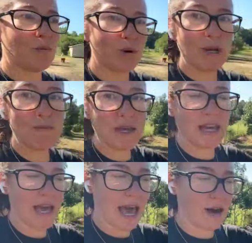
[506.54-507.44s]
would
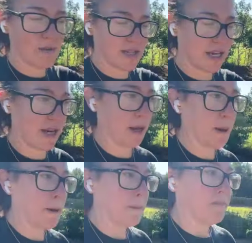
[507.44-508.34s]
be housing
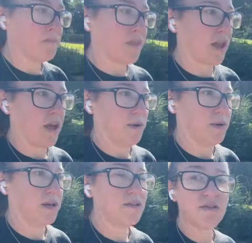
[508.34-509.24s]

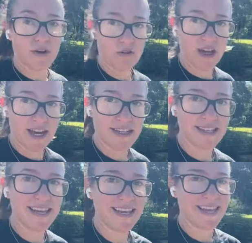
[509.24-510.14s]
filth flies
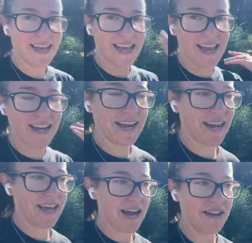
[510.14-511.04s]
and getting
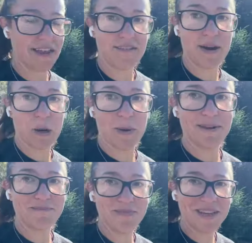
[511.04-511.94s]
it out of the environment.
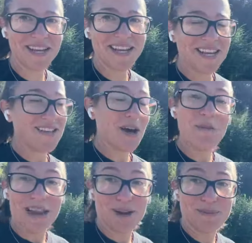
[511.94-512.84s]
So I hope
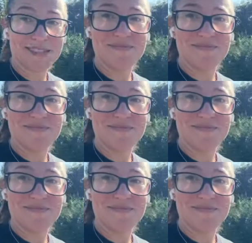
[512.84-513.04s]
that helps.